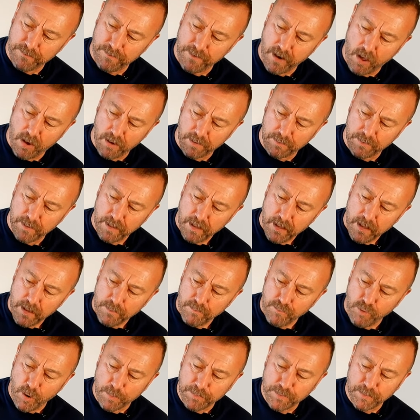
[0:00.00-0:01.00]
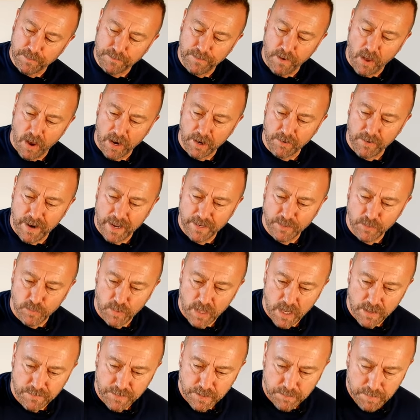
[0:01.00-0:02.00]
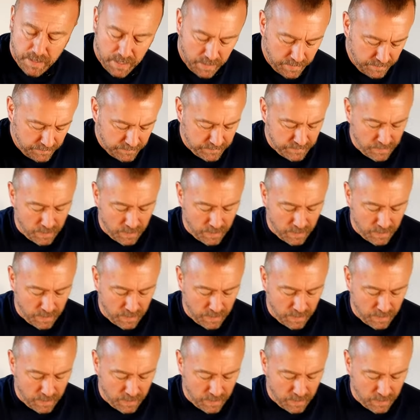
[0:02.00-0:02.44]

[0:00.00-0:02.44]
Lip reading: props were flying around all over the place.